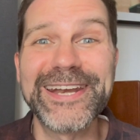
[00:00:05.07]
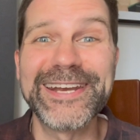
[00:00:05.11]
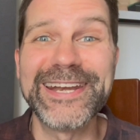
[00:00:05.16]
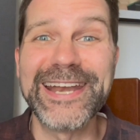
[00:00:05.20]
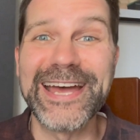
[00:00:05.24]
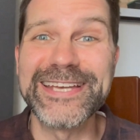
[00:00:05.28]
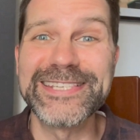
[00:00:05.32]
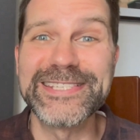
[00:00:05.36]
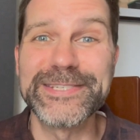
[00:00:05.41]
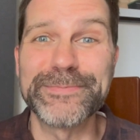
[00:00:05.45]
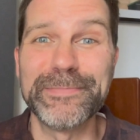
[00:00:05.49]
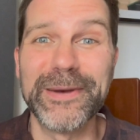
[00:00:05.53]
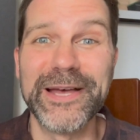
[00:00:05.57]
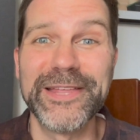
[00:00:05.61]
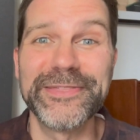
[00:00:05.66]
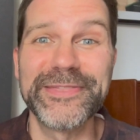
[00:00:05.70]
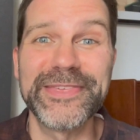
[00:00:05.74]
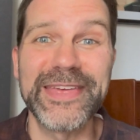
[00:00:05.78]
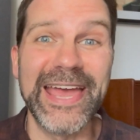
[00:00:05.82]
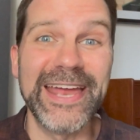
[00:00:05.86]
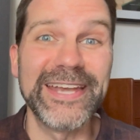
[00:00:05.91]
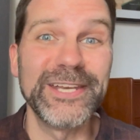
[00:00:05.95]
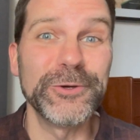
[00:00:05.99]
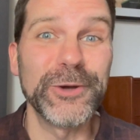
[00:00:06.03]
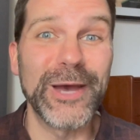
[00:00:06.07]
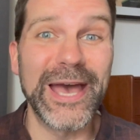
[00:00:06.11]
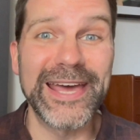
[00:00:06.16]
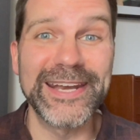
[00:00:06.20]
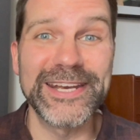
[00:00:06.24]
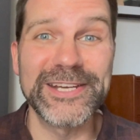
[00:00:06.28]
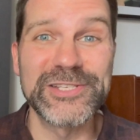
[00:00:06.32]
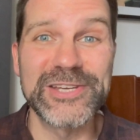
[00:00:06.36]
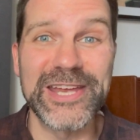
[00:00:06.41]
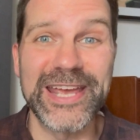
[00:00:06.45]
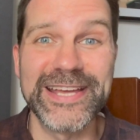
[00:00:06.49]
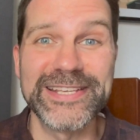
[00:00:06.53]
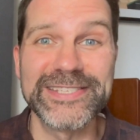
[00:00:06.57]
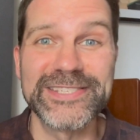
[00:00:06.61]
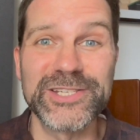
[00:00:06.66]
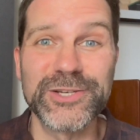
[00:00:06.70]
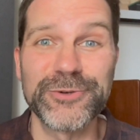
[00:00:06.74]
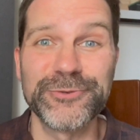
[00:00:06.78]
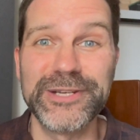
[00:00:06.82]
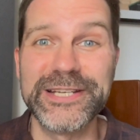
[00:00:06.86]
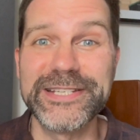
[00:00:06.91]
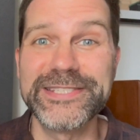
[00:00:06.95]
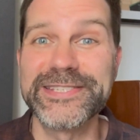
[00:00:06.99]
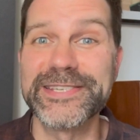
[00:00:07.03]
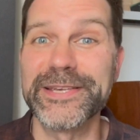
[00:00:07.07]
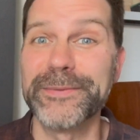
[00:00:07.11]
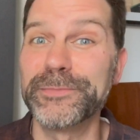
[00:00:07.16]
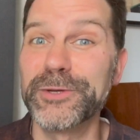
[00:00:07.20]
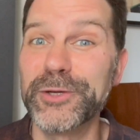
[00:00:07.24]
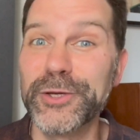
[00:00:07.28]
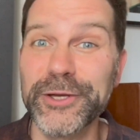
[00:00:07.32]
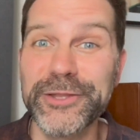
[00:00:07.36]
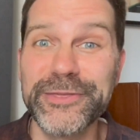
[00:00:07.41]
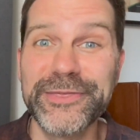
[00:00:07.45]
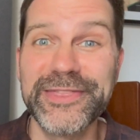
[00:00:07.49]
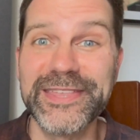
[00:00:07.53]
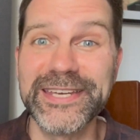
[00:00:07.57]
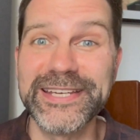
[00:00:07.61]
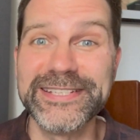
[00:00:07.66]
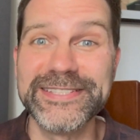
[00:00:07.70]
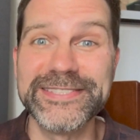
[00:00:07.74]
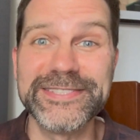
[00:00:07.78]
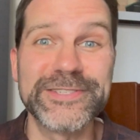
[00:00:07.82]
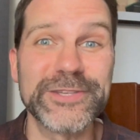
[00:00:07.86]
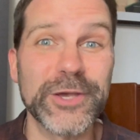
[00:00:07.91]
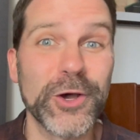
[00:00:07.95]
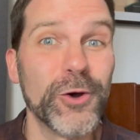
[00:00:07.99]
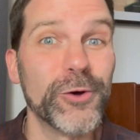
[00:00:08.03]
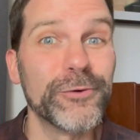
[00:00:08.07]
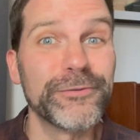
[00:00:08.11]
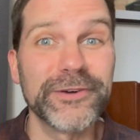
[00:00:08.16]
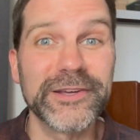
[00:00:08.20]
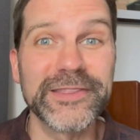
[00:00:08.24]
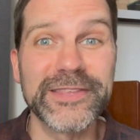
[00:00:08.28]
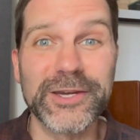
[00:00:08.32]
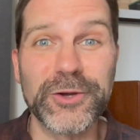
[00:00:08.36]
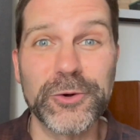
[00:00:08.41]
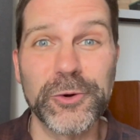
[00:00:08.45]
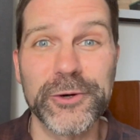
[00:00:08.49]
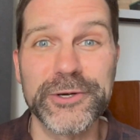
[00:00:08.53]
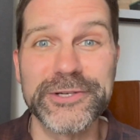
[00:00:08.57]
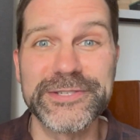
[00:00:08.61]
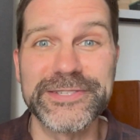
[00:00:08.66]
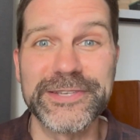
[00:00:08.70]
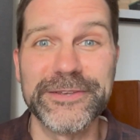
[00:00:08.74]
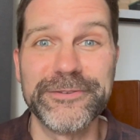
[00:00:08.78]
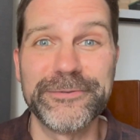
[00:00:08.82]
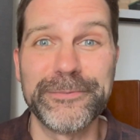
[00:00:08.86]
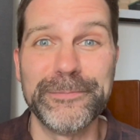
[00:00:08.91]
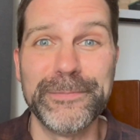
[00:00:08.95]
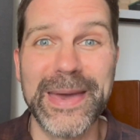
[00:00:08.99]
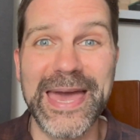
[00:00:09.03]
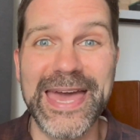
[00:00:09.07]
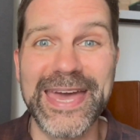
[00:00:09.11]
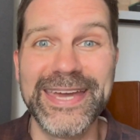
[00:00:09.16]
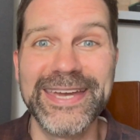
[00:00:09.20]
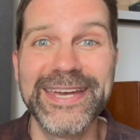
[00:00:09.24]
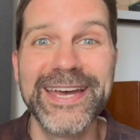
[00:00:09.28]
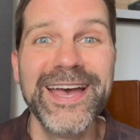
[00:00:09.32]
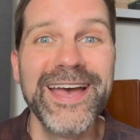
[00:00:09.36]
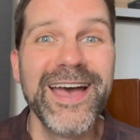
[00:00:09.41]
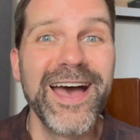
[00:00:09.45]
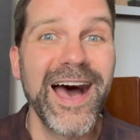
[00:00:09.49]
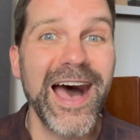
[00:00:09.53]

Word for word: a nice month and you had a chance to read some good things over the course of May.